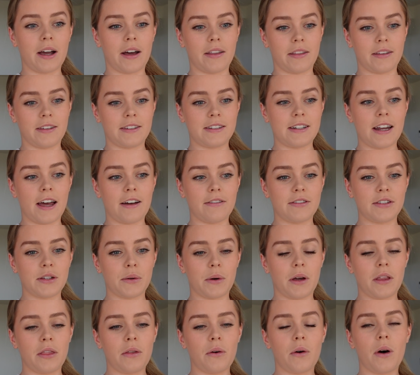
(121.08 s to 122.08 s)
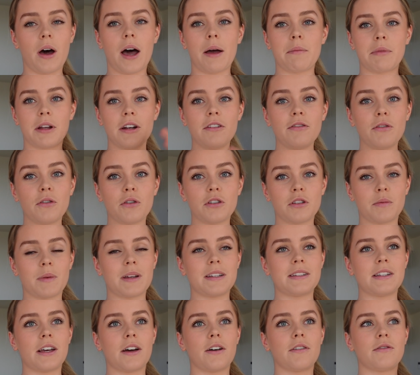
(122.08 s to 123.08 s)
other stuff. So I thought I'm gonna force
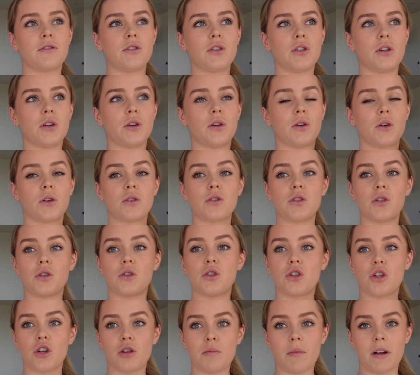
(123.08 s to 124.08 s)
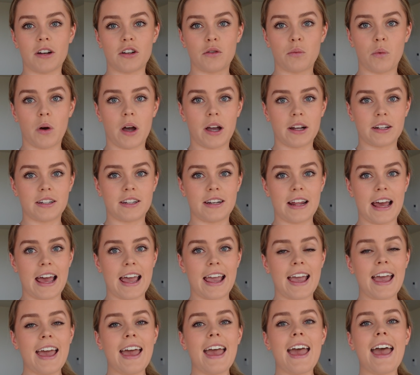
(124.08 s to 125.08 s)
myself to not do too much work
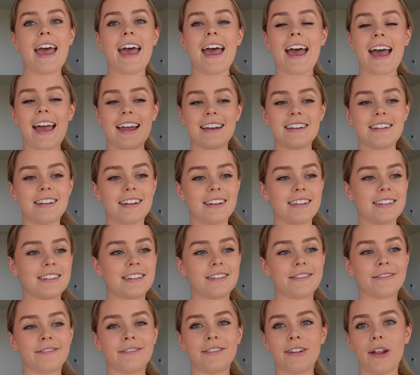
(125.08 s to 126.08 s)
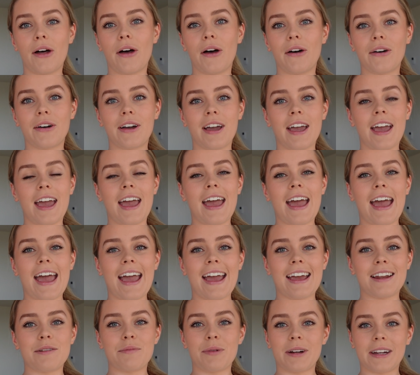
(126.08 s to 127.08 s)
today and just vlog
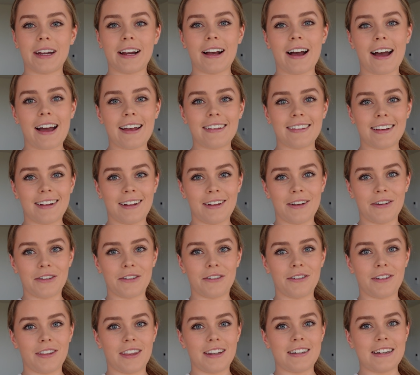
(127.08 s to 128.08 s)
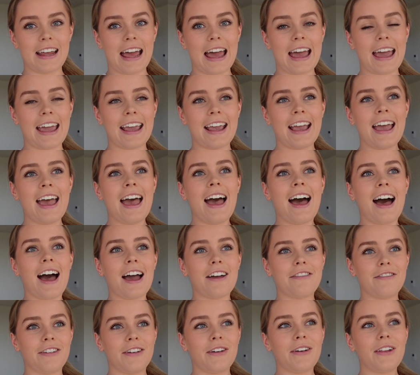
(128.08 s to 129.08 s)
and bring you guys along for the day. I
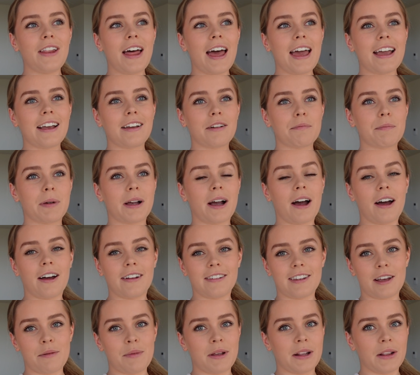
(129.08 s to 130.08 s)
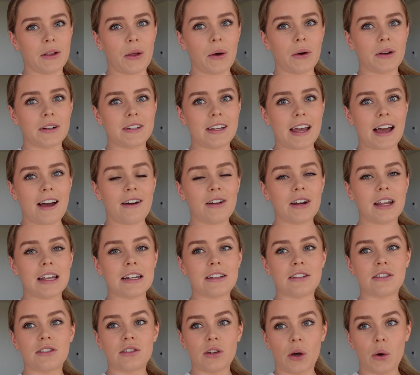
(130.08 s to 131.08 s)
feel like because I'm in lockdown,
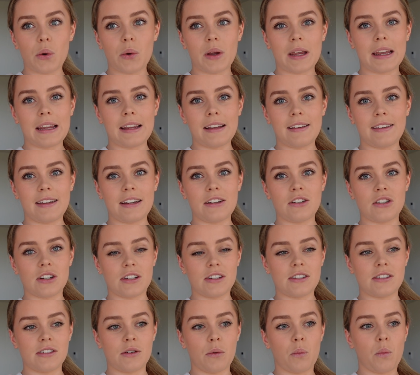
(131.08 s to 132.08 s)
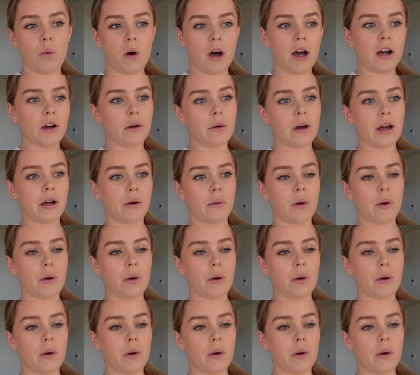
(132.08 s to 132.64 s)
it's so easy just to work